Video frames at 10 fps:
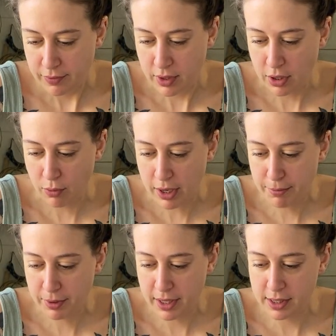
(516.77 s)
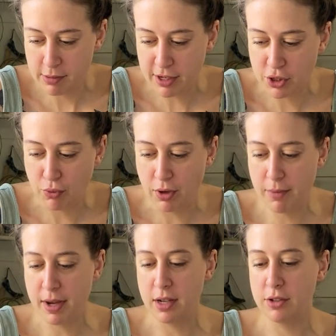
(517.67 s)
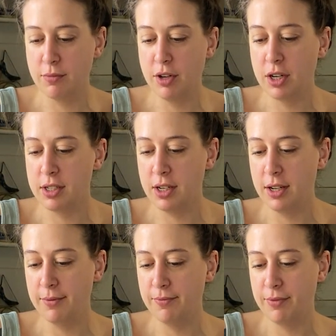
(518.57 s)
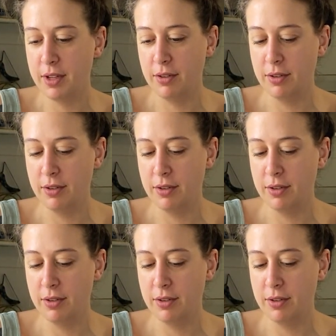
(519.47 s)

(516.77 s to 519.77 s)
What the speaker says: White Plains is about 20 miles from New York City. Oh,